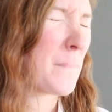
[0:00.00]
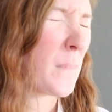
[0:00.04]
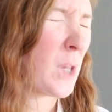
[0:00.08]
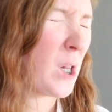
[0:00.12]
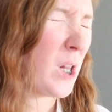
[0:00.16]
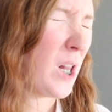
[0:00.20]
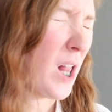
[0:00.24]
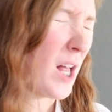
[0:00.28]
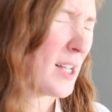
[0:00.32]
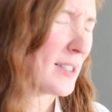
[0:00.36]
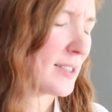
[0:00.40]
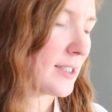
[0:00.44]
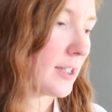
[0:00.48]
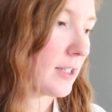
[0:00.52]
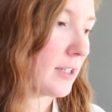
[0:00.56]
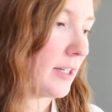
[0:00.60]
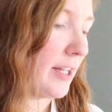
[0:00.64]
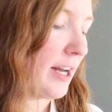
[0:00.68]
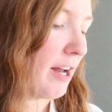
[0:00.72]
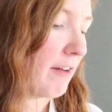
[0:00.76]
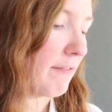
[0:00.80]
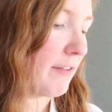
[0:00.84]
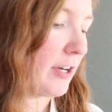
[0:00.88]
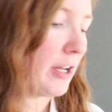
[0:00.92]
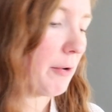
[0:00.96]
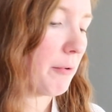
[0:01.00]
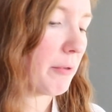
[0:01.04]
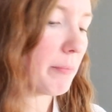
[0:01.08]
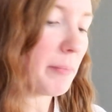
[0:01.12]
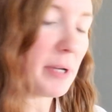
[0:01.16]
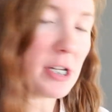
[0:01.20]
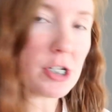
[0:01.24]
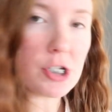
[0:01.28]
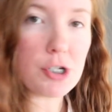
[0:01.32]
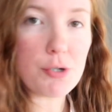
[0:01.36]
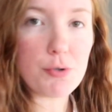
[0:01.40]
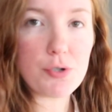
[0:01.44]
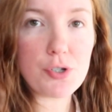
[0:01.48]
closet clean out video with
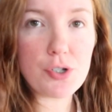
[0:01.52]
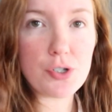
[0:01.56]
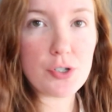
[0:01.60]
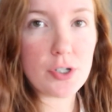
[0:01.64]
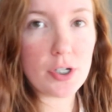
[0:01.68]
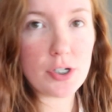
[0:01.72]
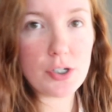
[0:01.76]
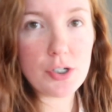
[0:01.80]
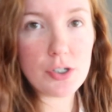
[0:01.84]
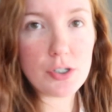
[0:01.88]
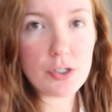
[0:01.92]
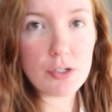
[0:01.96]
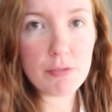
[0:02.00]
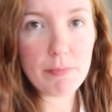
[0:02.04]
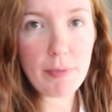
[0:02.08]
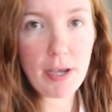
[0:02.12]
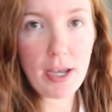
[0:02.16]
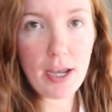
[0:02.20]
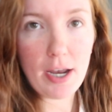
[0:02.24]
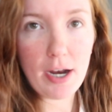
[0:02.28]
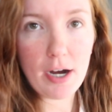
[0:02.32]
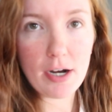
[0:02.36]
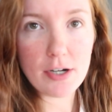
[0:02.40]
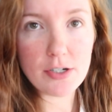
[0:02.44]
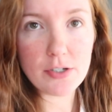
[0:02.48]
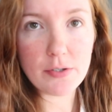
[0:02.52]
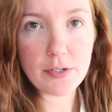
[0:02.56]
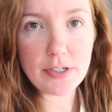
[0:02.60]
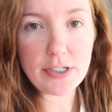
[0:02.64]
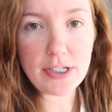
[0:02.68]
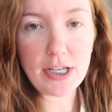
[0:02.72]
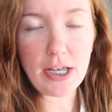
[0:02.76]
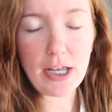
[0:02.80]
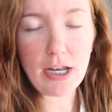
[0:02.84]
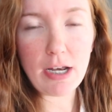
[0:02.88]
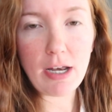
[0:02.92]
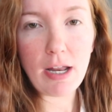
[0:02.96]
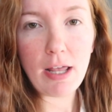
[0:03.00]
me, and she was just like, just do my hair. So I
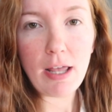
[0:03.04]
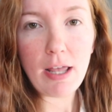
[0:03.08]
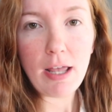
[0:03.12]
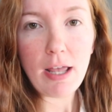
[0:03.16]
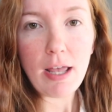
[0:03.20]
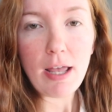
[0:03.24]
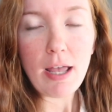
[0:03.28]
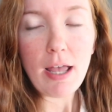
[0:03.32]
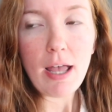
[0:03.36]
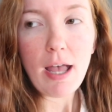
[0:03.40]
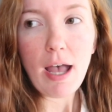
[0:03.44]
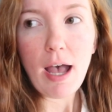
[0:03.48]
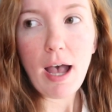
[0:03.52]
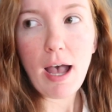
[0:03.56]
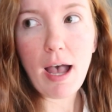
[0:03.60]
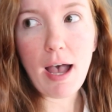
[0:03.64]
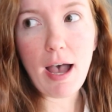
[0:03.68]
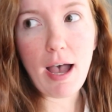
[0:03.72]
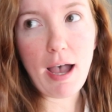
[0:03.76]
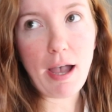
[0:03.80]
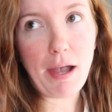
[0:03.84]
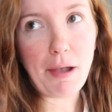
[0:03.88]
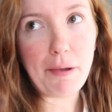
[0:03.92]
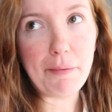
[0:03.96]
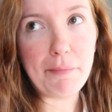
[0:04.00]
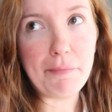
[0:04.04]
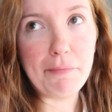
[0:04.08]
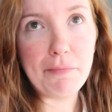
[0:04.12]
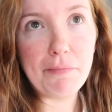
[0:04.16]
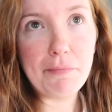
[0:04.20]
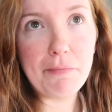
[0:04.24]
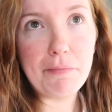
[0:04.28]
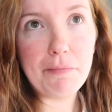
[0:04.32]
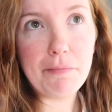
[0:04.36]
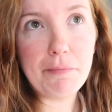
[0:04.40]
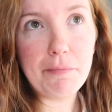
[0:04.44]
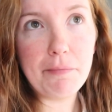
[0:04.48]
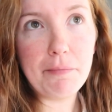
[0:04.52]
did,
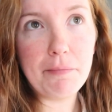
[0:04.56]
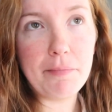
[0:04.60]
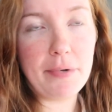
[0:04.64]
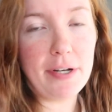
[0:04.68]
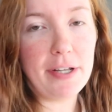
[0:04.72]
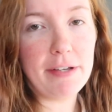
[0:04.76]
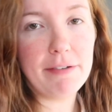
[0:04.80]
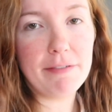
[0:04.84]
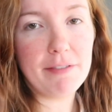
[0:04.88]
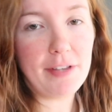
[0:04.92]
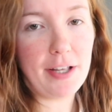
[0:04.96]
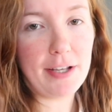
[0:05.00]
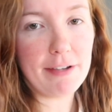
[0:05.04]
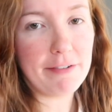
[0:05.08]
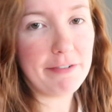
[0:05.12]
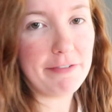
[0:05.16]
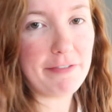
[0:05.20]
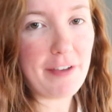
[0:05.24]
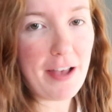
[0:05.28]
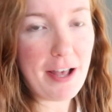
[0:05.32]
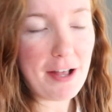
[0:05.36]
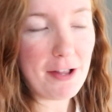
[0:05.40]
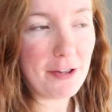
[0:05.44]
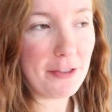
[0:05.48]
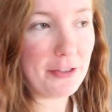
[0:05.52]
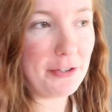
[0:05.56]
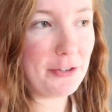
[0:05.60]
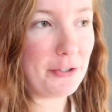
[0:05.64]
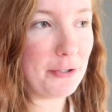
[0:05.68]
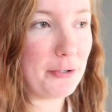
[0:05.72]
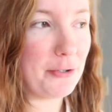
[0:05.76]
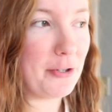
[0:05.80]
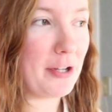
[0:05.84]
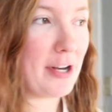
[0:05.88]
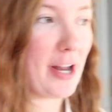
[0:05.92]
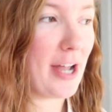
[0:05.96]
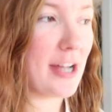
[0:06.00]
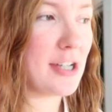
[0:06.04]
but it like fell
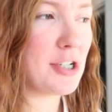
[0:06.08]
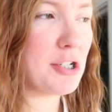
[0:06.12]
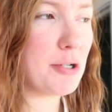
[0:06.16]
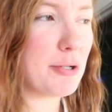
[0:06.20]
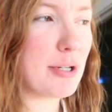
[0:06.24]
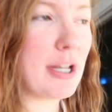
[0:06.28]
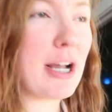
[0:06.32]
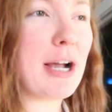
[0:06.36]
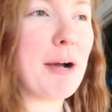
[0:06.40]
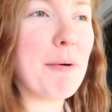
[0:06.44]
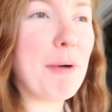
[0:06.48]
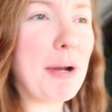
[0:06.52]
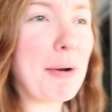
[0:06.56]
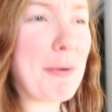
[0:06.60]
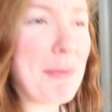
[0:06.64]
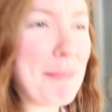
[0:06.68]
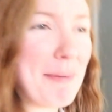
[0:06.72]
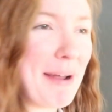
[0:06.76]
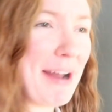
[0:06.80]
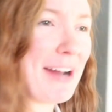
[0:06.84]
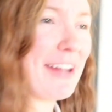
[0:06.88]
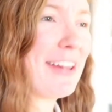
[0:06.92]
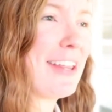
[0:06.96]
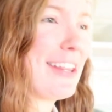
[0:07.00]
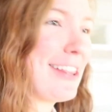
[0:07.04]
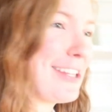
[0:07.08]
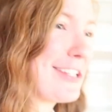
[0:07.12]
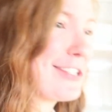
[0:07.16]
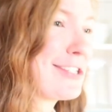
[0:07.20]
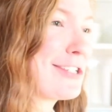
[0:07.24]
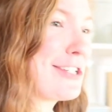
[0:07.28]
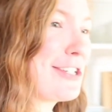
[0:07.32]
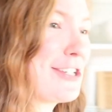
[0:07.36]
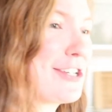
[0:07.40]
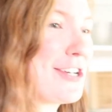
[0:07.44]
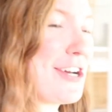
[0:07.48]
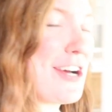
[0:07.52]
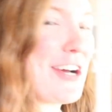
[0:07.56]
through the night, and she was like, I want to wear my hair like this
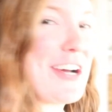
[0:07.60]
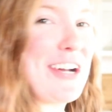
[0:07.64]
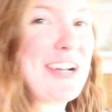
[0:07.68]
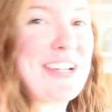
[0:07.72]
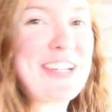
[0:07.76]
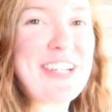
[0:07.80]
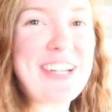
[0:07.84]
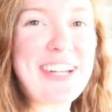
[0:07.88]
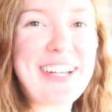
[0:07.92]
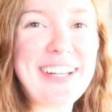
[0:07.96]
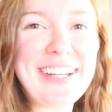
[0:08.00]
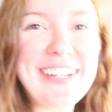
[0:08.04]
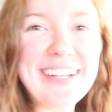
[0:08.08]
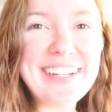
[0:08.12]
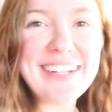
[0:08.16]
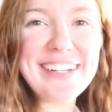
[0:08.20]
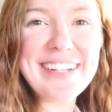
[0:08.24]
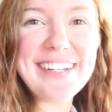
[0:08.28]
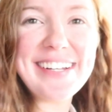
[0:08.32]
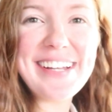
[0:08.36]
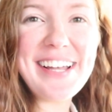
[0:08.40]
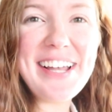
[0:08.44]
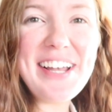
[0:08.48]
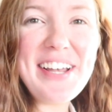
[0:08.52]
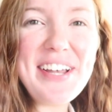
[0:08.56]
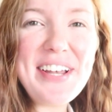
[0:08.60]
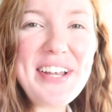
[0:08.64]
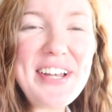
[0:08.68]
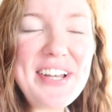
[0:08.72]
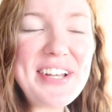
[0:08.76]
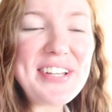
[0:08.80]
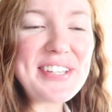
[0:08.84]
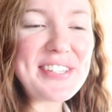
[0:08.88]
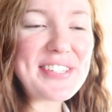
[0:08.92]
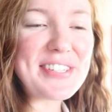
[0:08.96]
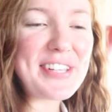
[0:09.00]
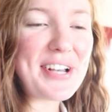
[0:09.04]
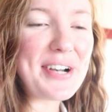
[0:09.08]
to church.
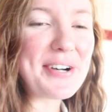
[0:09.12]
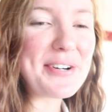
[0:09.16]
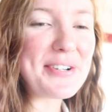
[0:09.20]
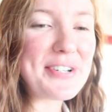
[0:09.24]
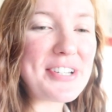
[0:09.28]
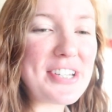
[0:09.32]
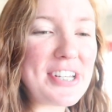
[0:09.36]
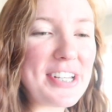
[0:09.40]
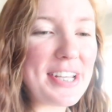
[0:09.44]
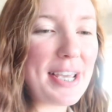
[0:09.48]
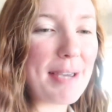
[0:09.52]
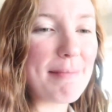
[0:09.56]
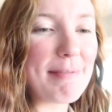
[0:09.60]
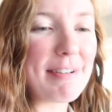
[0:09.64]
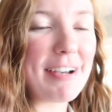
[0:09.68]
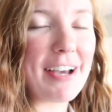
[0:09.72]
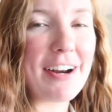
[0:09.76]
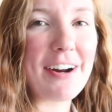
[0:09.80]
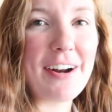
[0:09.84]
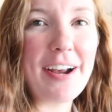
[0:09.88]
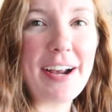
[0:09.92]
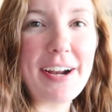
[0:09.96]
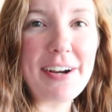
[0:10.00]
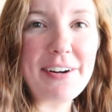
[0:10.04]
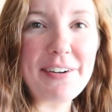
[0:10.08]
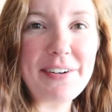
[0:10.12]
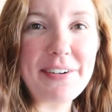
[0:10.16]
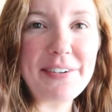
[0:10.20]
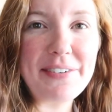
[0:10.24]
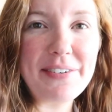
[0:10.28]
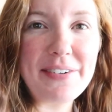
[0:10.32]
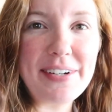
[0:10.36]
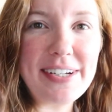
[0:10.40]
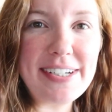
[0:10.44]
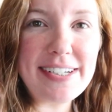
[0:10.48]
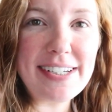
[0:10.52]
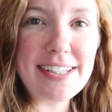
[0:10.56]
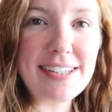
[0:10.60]
So she came and got her hair
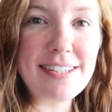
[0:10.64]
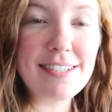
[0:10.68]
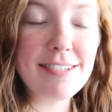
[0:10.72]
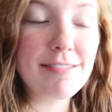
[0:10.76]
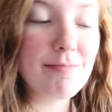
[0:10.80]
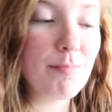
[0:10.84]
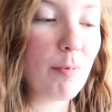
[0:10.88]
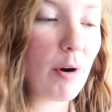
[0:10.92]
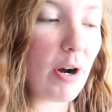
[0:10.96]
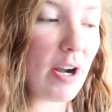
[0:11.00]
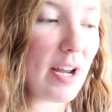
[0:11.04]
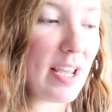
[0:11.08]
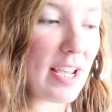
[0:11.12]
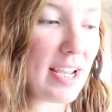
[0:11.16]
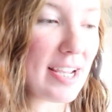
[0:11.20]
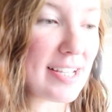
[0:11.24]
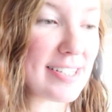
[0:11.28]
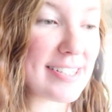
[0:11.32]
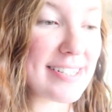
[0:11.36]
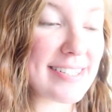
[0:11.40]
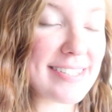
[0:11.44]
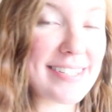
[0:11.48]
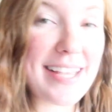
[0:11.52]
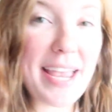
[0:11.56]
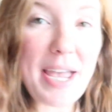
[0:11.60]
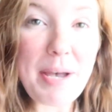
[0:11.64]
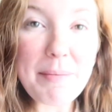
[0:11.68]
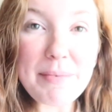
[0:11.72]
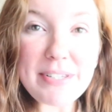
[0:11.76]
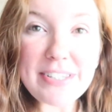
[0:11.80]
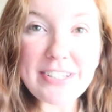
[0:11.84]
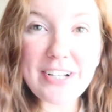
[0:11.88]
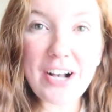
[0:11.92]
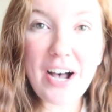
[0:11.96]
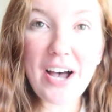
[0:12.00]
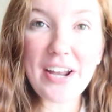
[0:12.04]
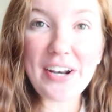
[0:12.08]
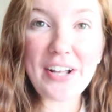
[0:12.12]
redid this morning. Sam
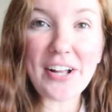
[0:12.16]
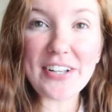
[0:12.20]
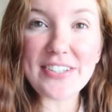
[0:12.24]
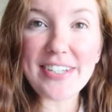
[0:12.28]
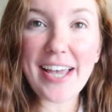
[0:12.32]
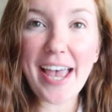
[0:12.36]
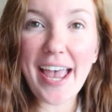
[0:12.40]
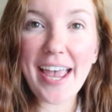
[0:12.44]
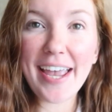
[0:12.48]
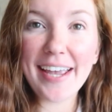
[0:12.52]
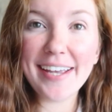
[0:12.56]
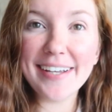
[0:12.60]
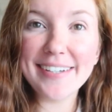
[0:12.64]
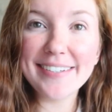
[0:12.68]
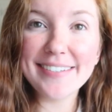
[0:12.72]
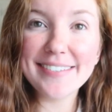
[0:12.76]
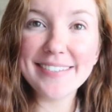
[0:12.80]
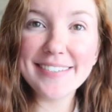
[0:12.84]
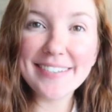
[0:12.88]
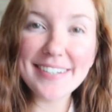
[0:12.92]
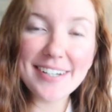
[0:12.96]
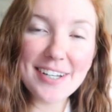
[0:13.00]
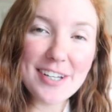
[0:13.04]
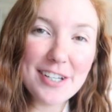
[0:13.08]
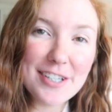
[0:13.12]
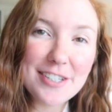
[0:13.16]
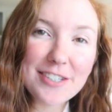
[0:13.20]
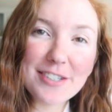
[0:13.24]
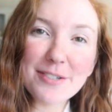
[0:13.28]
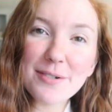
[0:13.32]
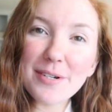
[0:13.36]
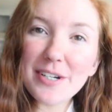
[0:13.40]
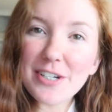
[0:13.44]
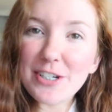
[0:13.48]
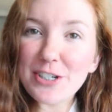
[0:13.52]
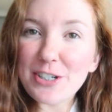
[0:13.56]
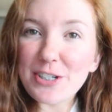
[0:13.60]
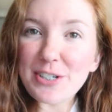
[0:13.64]
is gone all day,
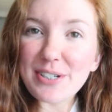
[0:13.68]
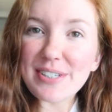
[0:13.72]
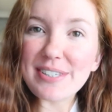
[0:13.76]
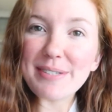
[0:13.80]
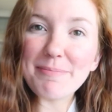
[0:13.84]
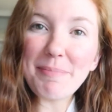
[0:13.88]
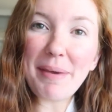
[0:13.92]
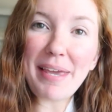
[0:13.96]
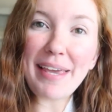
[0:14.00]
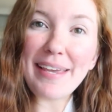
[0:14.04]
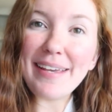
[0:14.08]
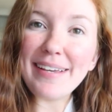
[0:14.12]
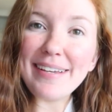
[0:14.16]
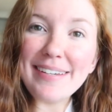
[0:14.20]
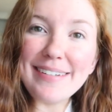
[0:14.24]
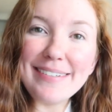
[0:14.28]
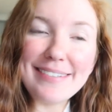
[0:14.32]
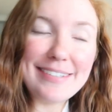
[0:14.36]
so it is just me,